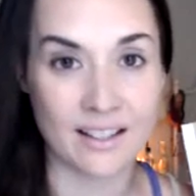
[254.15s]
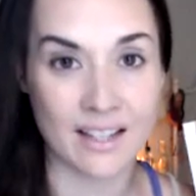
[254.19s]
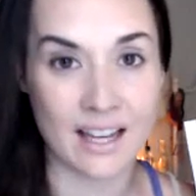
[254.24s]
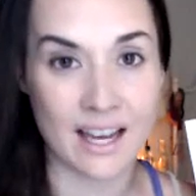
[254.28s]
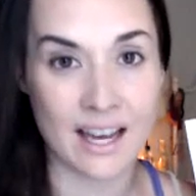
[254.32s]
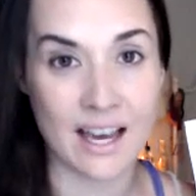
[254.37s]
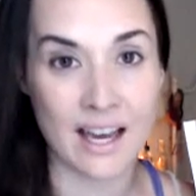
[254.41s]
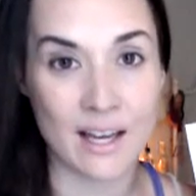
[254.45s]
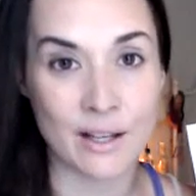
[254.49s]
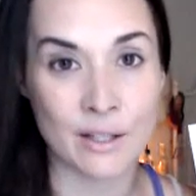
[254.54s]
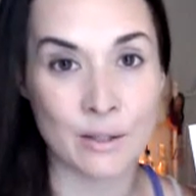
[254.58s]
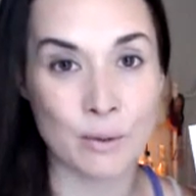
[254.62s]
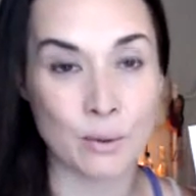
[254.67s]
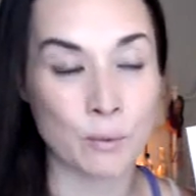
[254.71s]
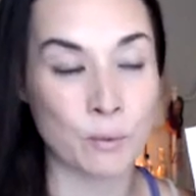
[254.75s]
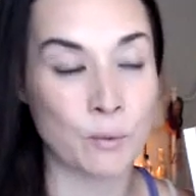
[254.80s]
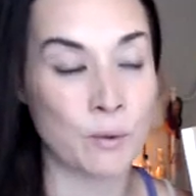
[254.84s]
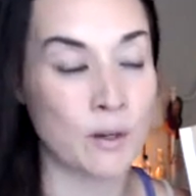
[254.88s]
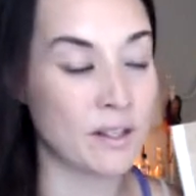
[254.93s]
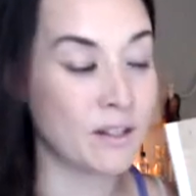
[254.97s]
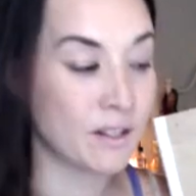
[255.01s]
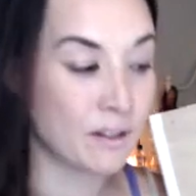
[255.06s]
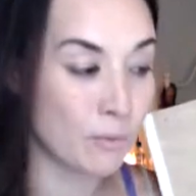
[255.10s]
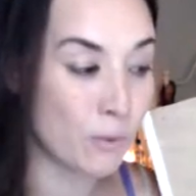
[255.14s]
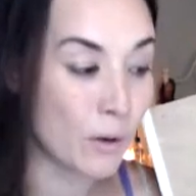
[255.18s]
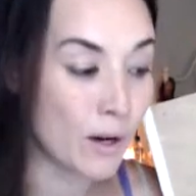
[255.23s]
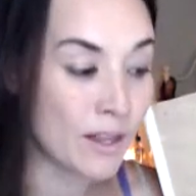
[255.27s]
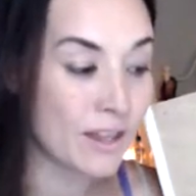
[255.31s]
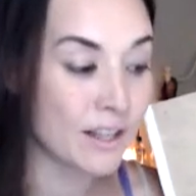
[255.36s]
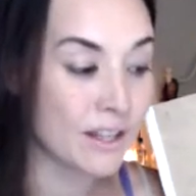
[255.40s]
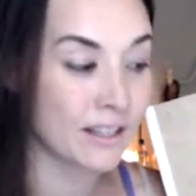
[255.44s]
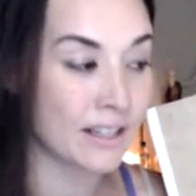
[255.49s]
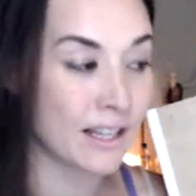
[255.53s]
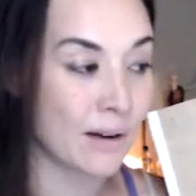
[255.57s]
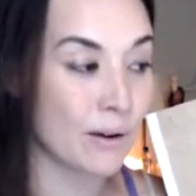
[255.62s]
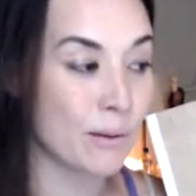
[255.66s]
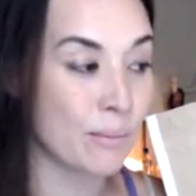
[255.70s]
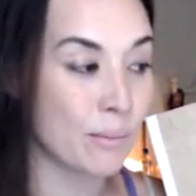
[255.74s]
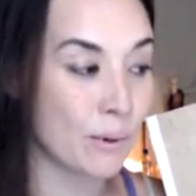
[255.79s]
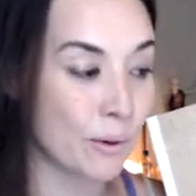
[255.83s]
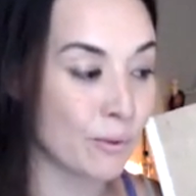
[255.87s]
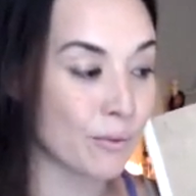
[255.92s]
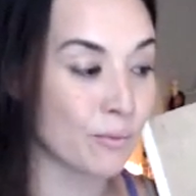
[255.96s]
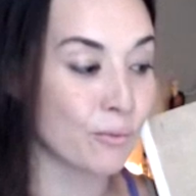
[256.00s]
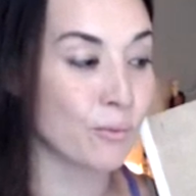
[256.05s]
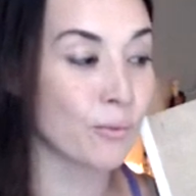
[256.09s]
And one one thing that we
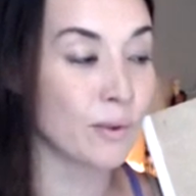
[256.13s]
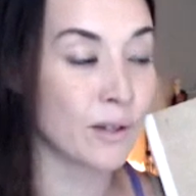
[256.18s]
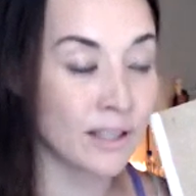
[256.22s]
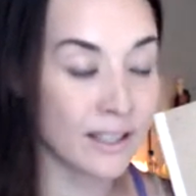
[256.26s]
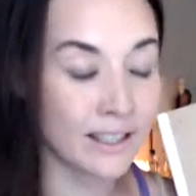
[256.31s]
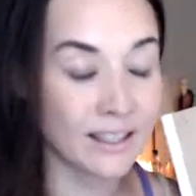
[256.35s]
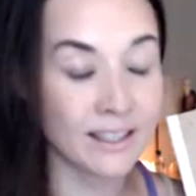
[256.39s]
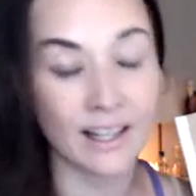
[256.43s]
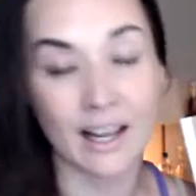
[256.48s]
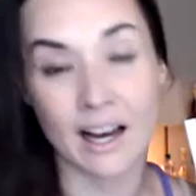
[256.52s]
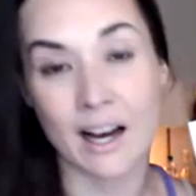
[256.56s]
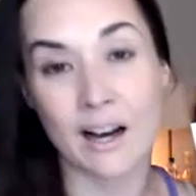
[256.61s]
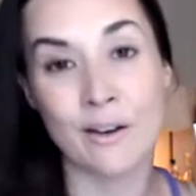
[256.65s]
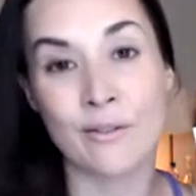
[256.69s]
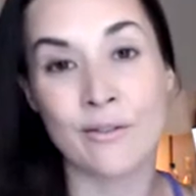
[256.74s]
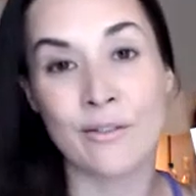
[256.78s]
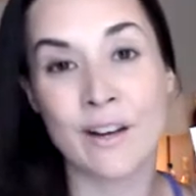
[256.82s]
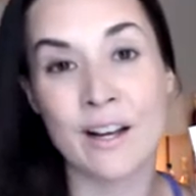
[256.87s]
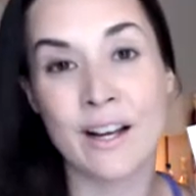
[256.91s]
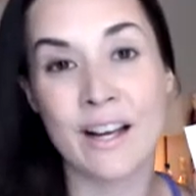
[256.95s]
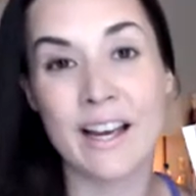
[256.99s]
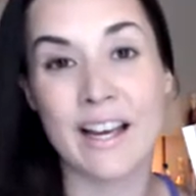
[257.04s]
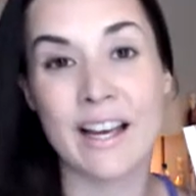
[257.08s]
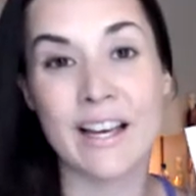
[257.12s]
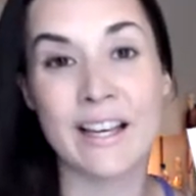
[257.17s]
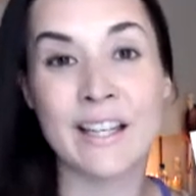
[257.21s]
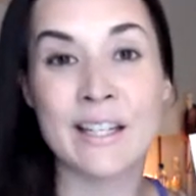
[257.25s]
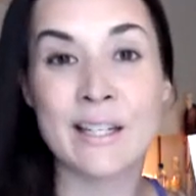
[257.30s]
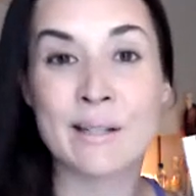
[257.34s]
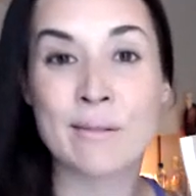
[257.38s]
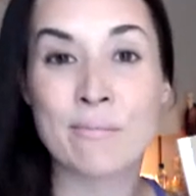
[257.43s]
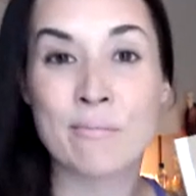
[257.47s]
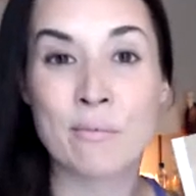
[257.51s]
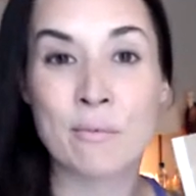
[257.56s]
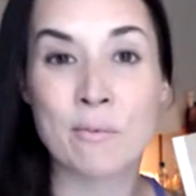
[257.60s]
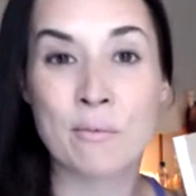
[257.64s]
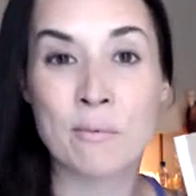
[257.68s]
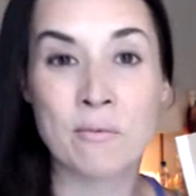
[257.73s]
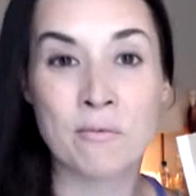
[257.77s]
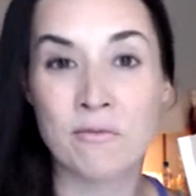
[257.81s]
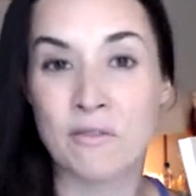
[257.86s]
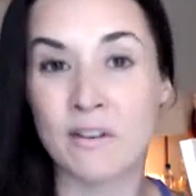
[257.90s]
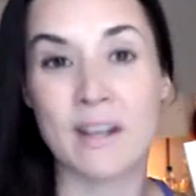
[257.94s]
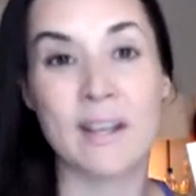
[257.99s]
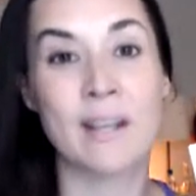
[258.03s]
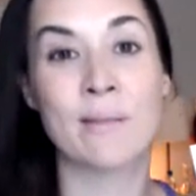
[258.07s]
both really love is
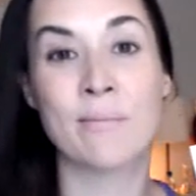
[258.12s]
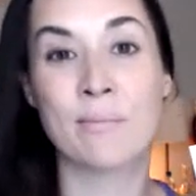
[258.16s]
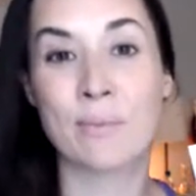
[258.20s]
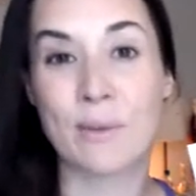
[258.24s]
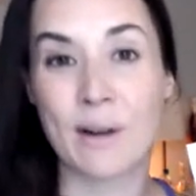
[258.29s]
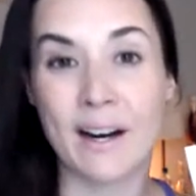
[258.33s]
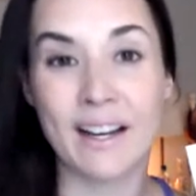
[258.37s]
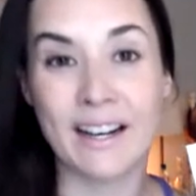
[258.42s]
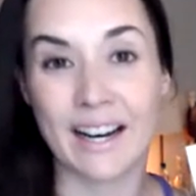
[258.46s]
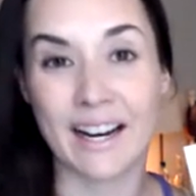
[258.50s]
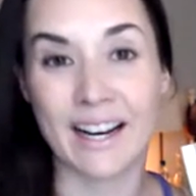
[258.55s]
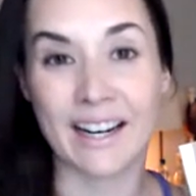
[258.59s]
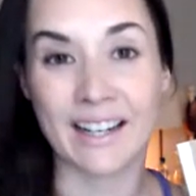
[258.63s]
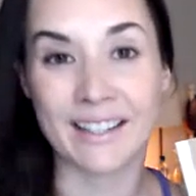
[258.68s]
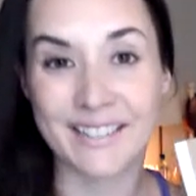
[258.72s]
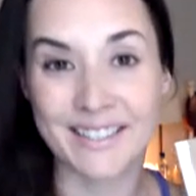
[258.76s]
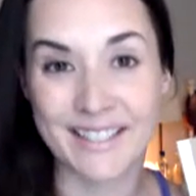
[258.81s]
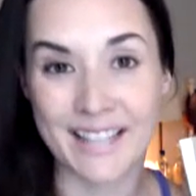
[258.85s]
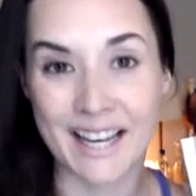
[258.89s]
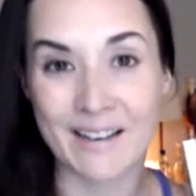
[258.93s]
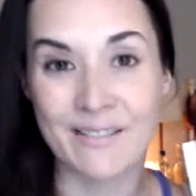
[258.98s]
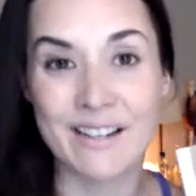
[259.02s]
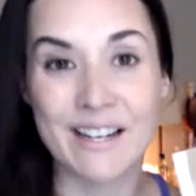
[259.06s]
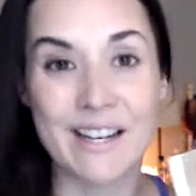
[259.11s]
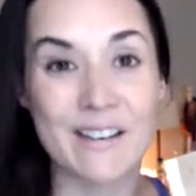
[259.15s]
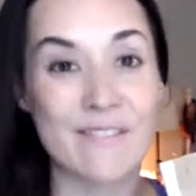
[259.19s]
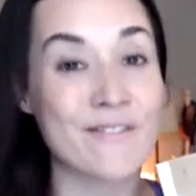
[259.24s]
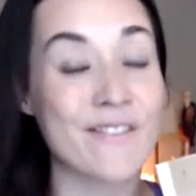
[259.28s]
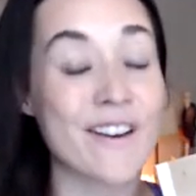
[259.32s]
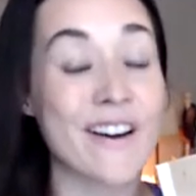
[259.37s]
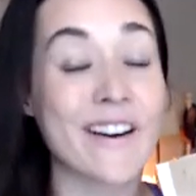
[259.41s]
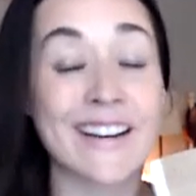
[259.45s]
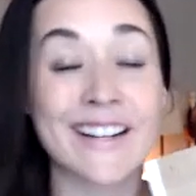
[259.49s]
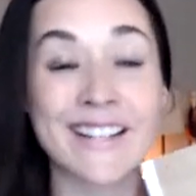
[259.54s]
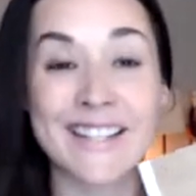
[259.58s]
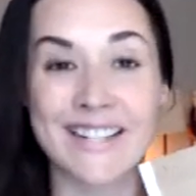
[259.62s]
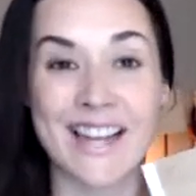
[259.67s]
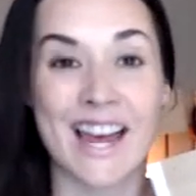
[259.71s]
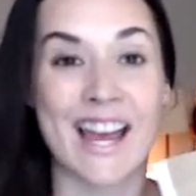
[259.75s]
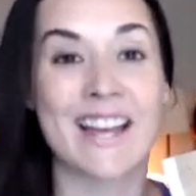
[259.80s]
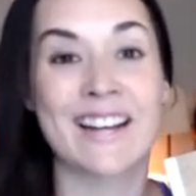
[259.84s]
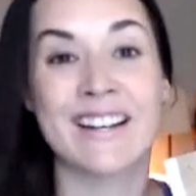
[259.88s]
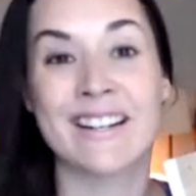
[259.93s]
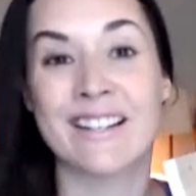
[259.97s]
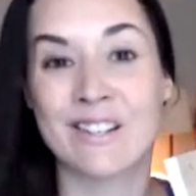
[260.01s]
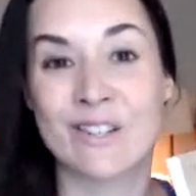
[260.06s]
vegan products and we get very
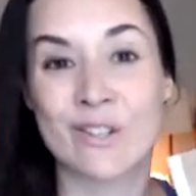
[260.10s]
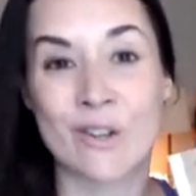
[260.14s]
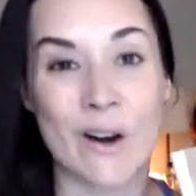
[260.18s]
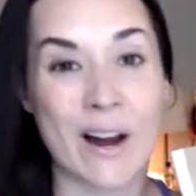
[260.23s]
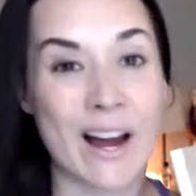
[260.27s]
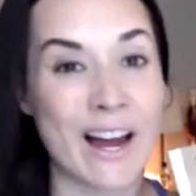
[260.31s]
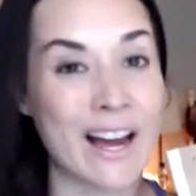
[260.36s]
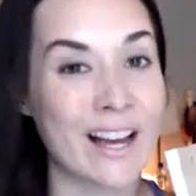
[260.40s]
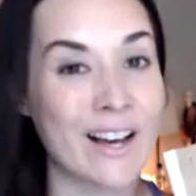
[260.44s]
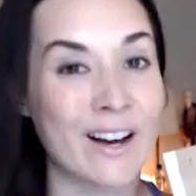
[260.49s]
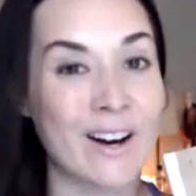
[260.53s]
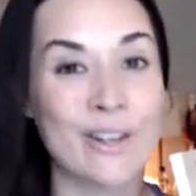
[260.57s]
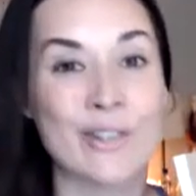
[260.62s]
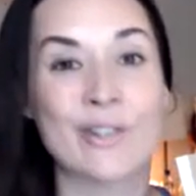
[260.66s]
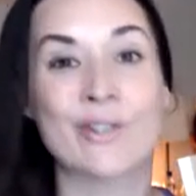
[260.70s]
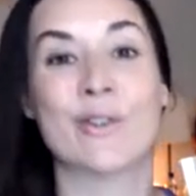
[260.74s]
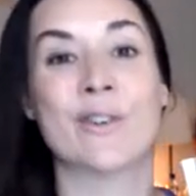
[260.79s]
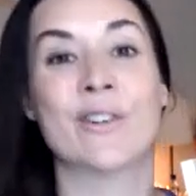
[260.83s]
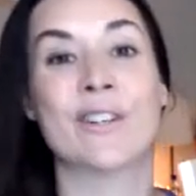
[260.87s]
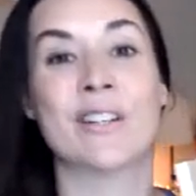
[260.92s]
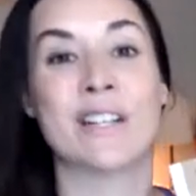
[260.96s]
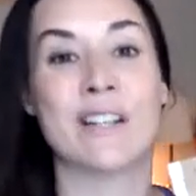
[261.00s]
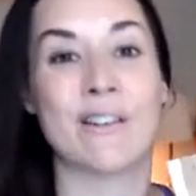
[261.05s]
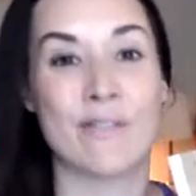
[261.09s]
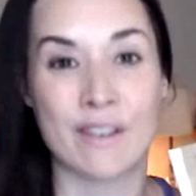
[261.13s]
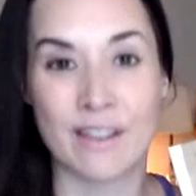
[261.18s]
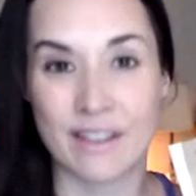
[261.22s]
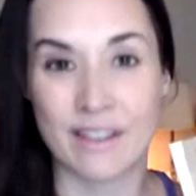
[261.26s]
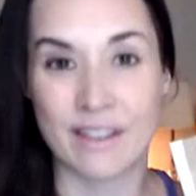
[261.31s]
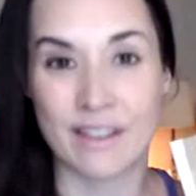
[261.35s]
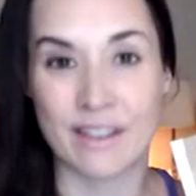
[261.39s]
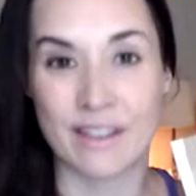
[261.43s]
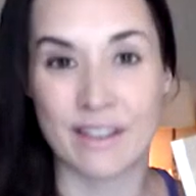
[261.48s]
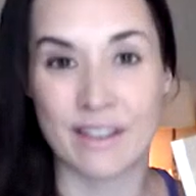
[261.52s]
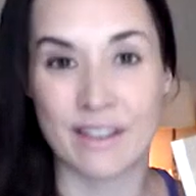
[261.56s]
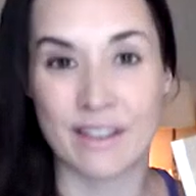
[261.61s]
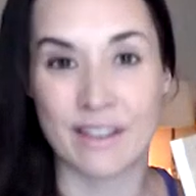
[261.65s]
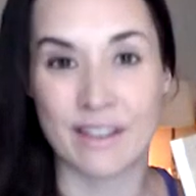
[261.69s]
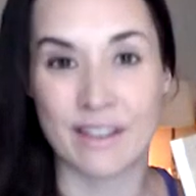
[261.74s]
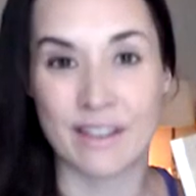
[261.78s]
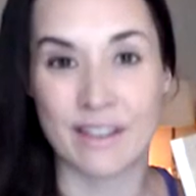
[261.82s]
excited to try all sorts of different things